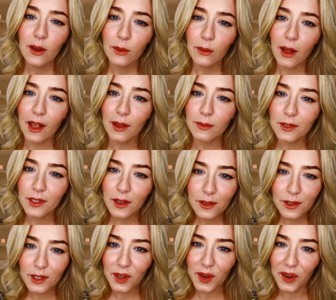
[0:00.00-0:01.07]
Well, I'm so
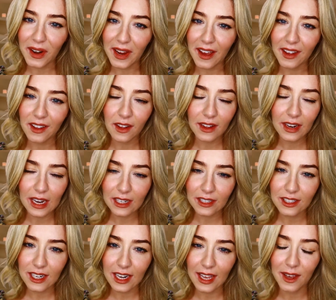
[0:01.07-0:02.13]
sorry, I can't
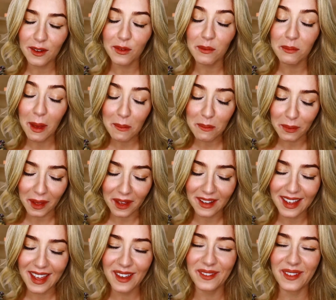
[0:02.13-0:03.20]
actually remember
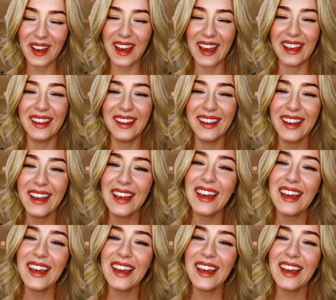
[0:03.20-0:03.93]
if I